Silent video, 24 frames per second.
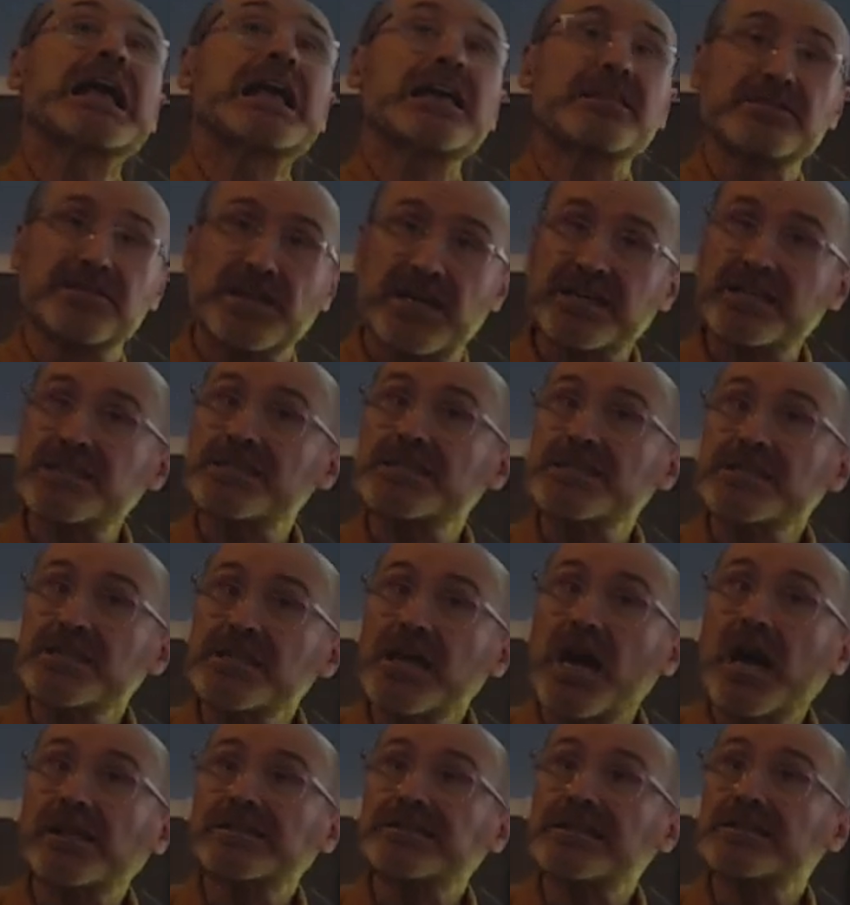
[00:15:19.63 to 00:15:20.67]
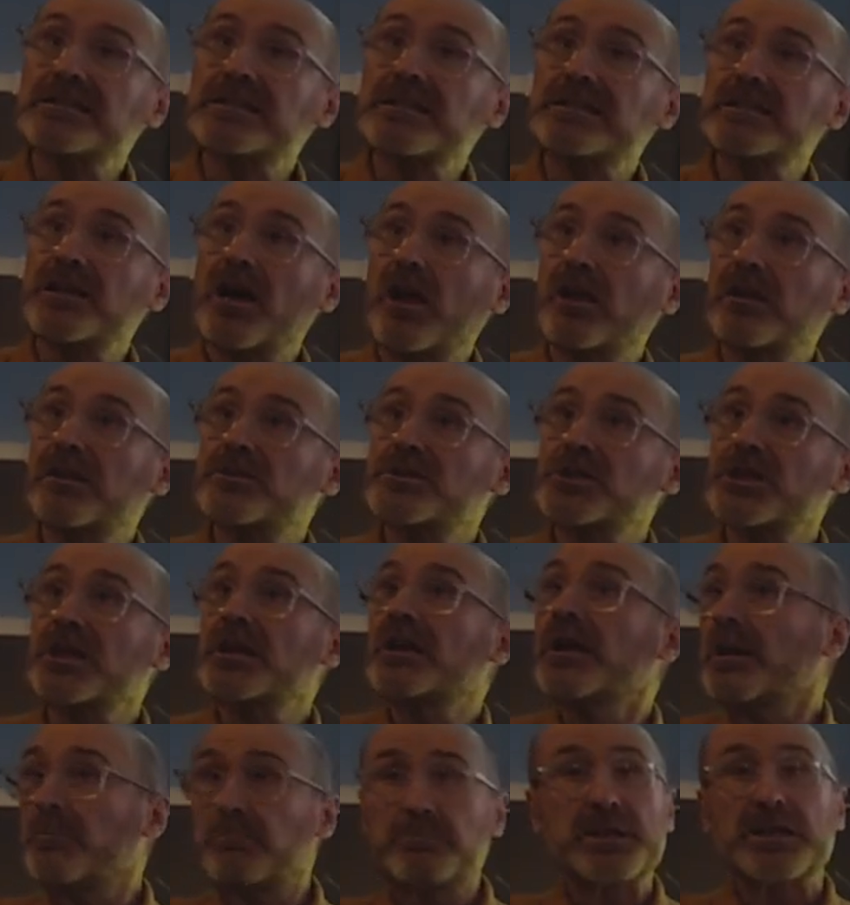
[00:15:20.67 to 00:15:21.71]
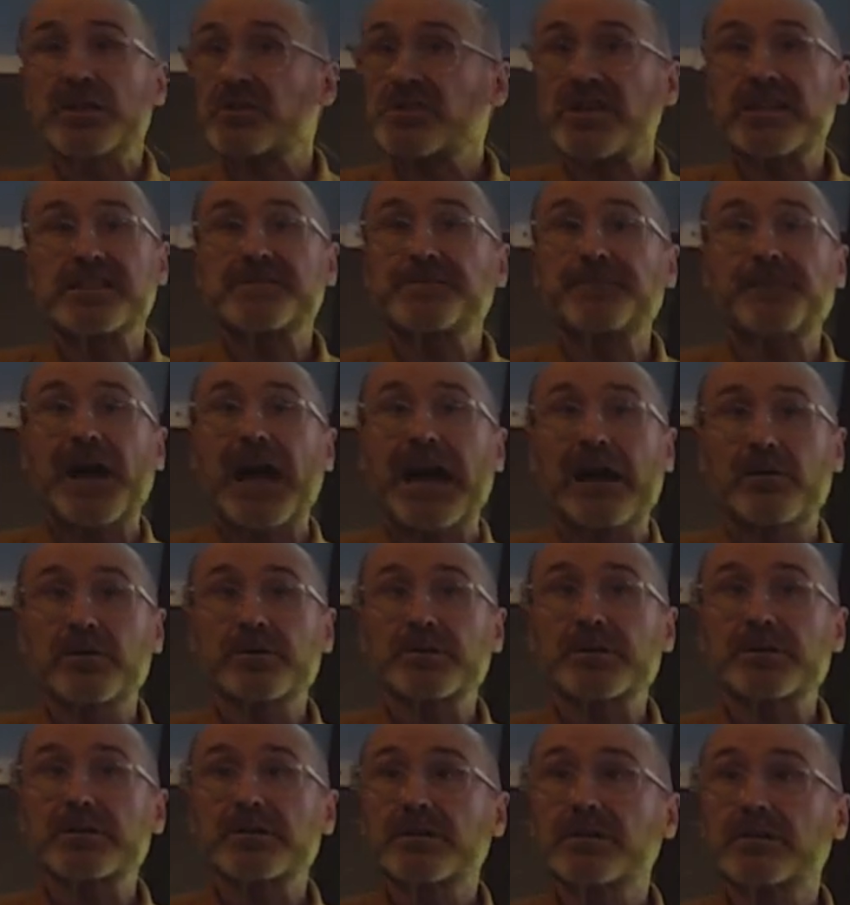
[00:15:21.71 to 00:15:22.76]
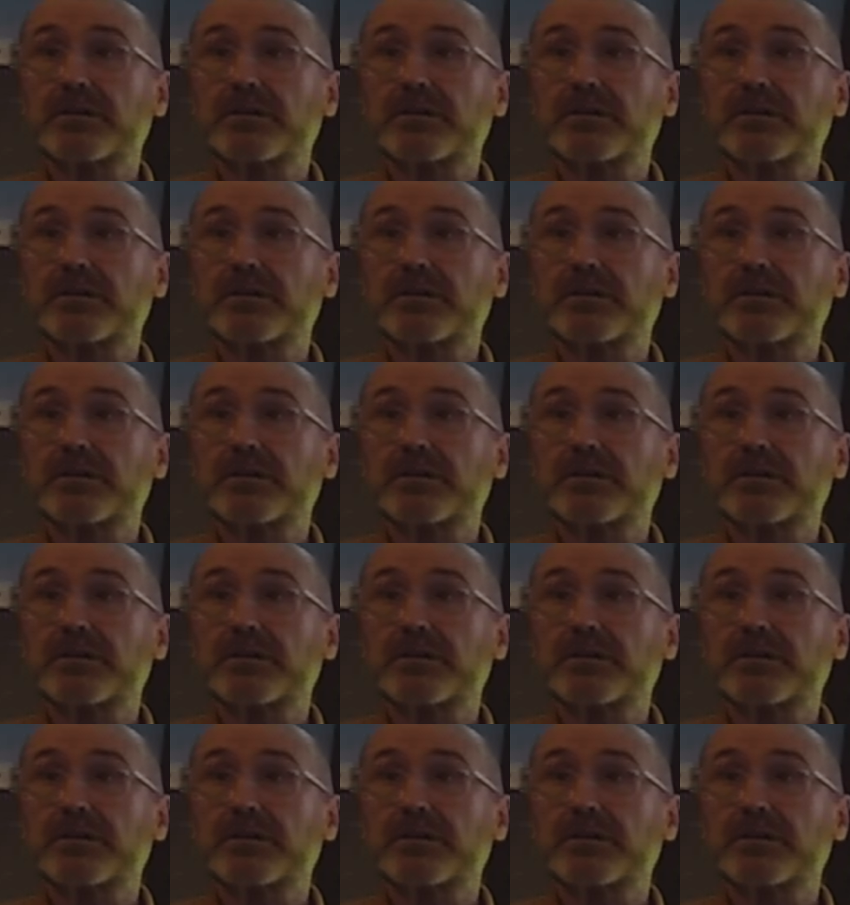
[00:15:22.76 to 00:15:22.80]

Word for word: That is not a technology because it's found,